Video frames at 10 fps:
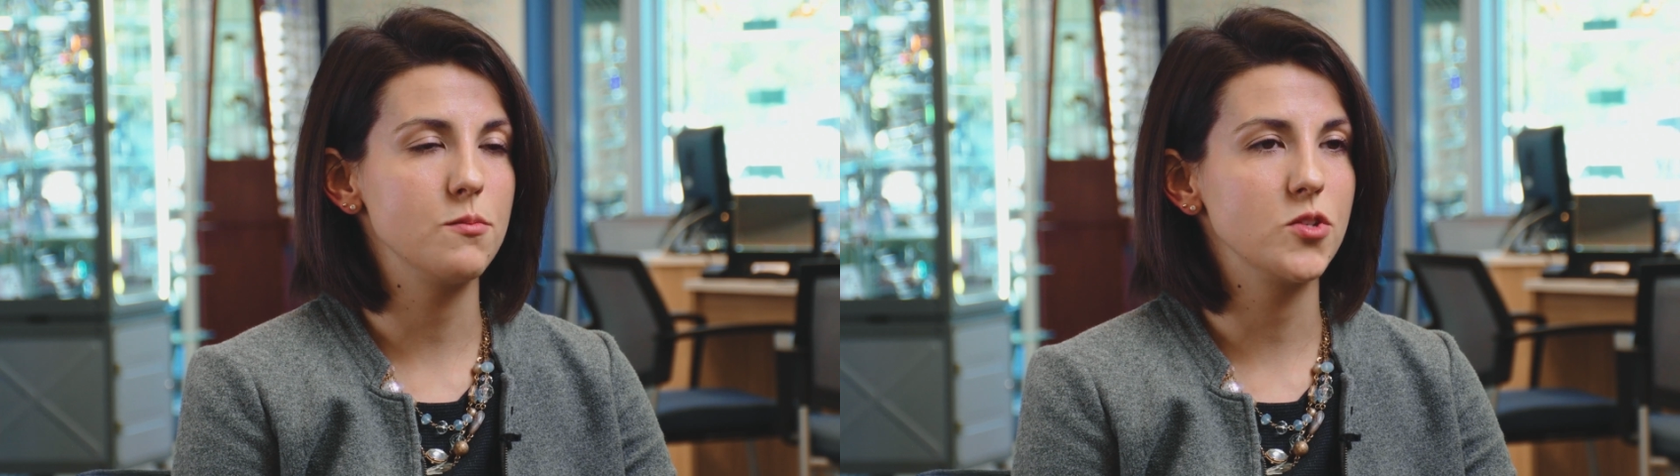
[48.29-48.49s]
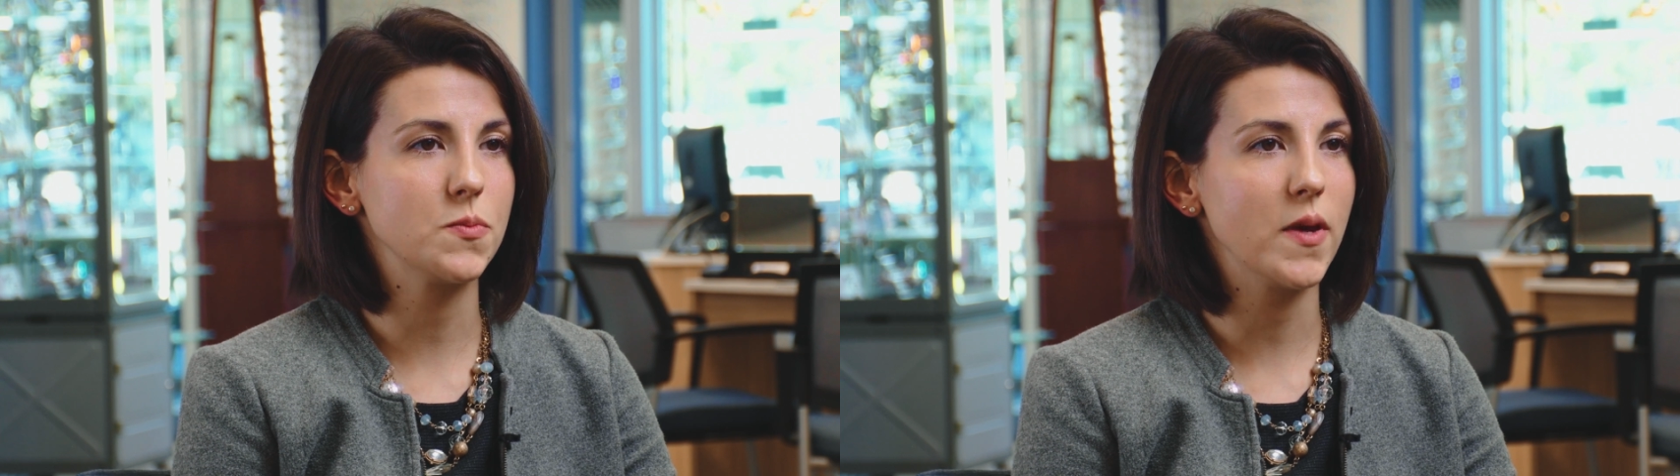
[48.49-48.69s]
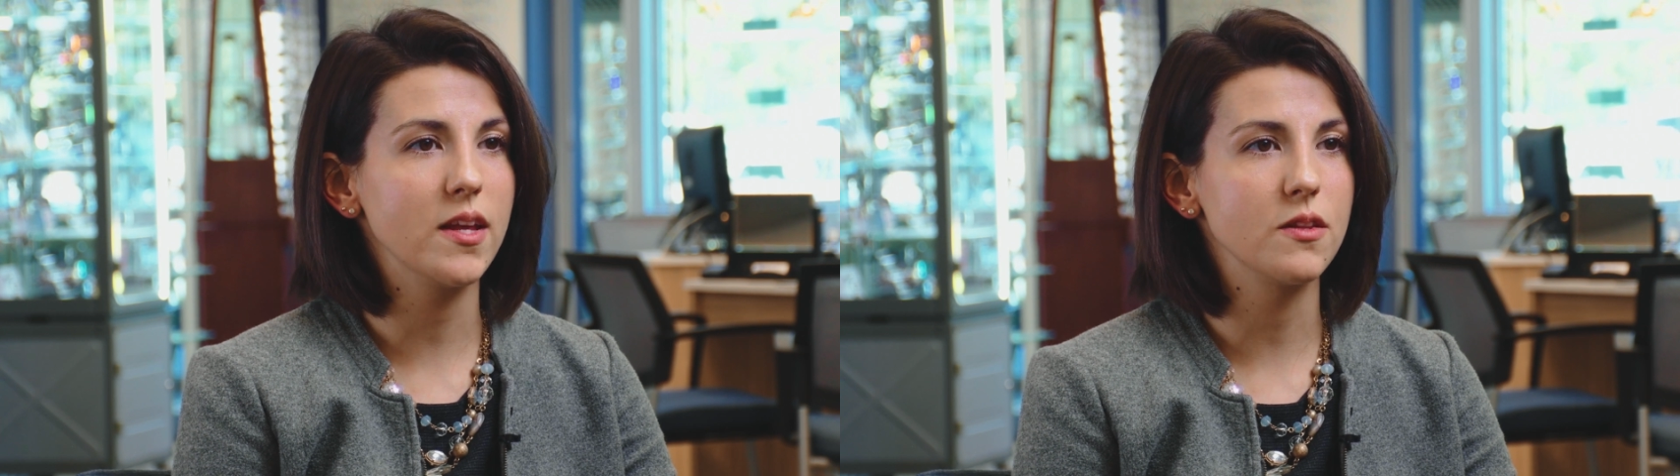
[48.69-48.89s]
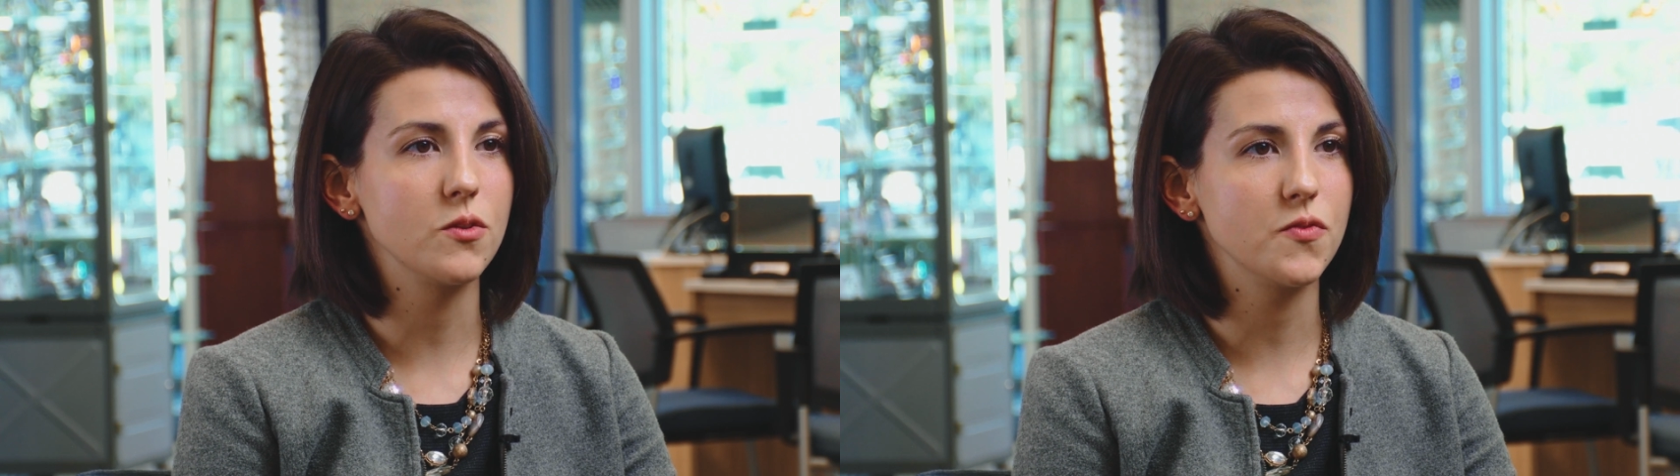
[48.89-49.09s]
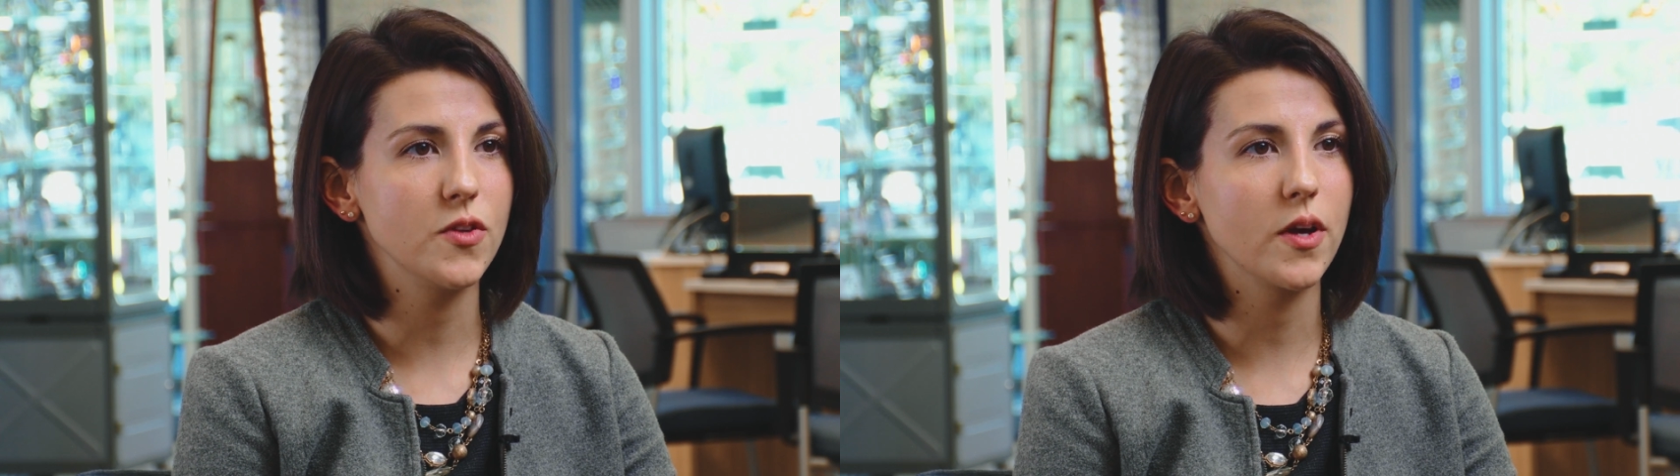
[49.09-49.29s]
Just spending
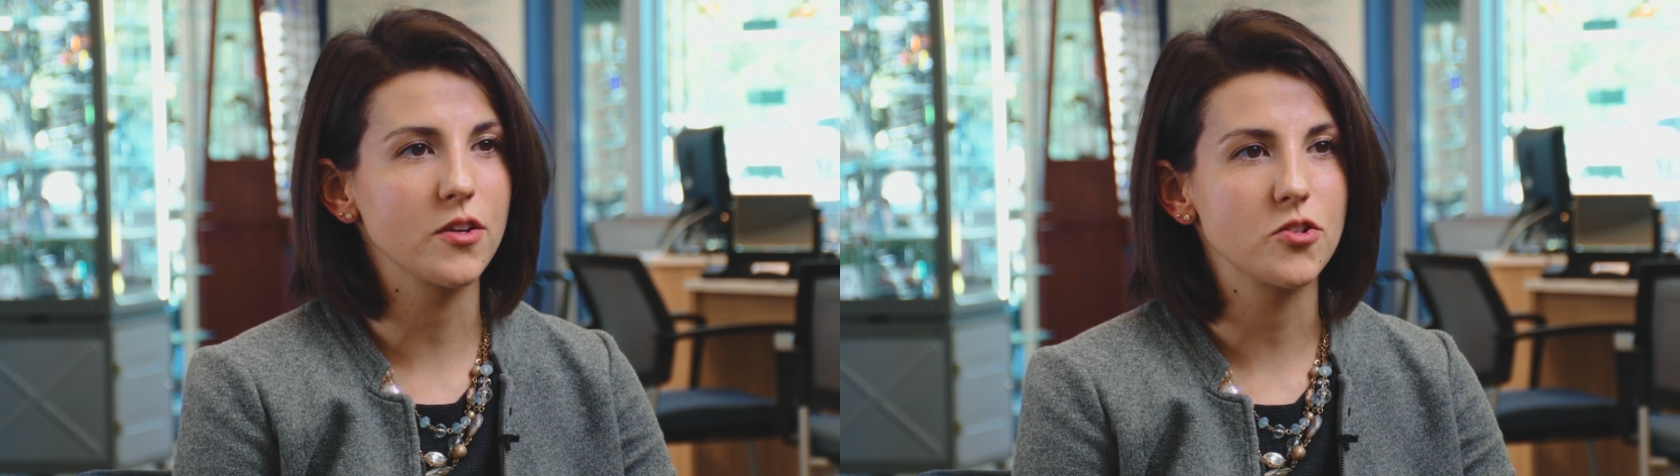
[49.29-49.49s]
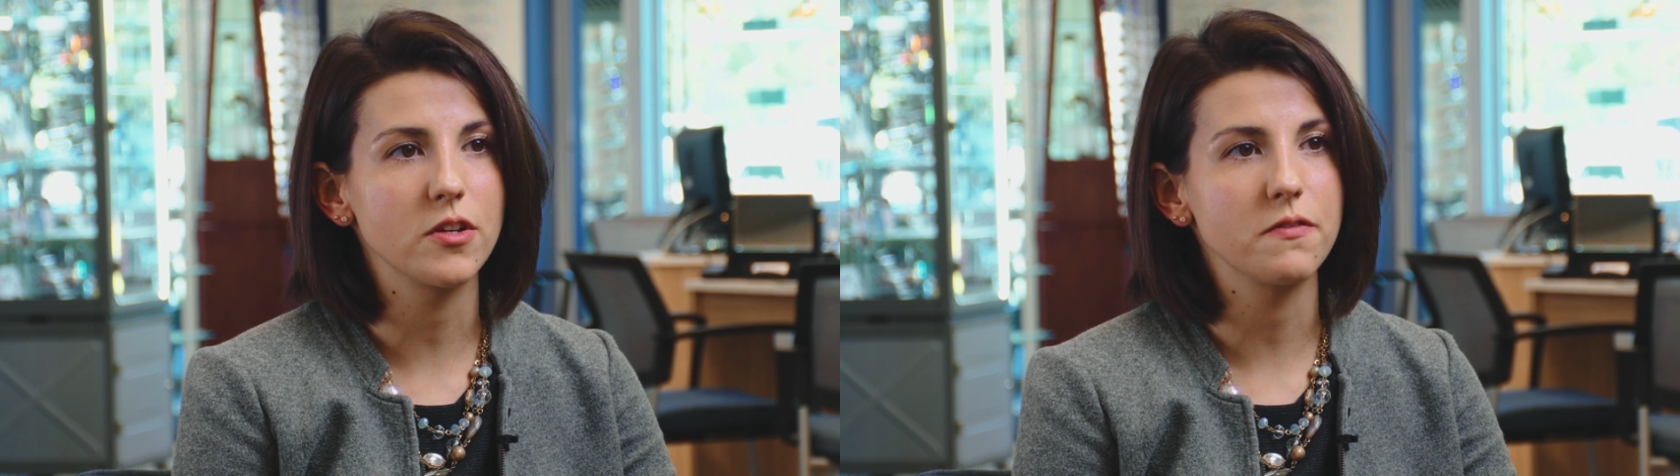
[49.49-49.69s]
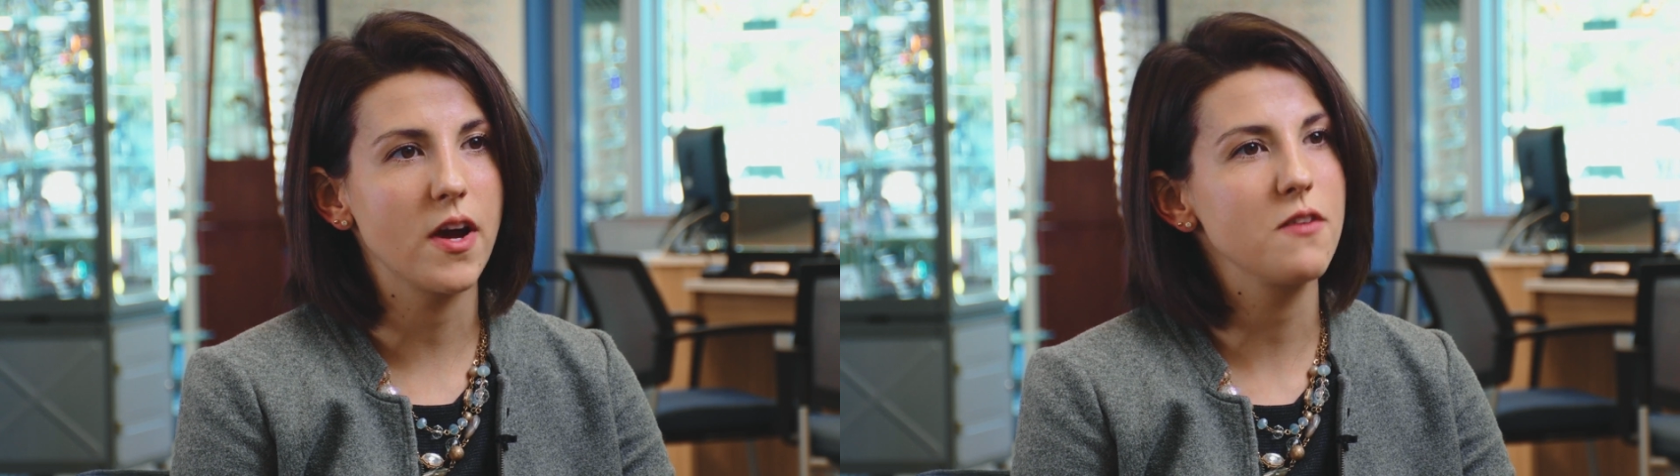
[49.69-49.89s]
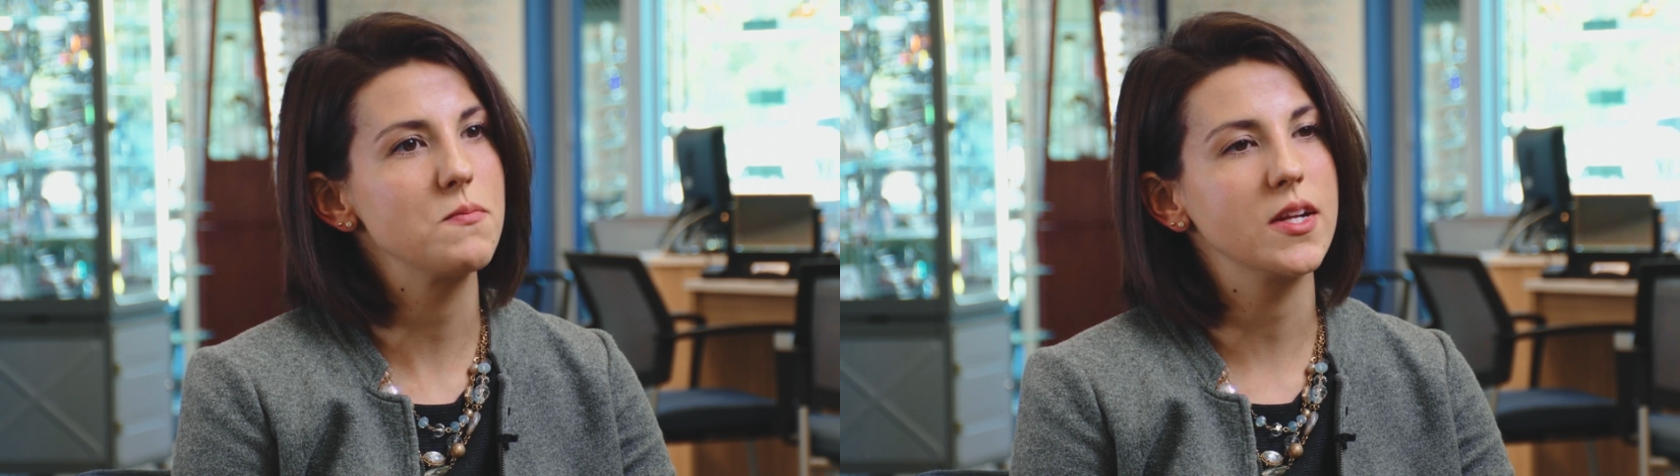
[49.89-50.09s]
those few extra 5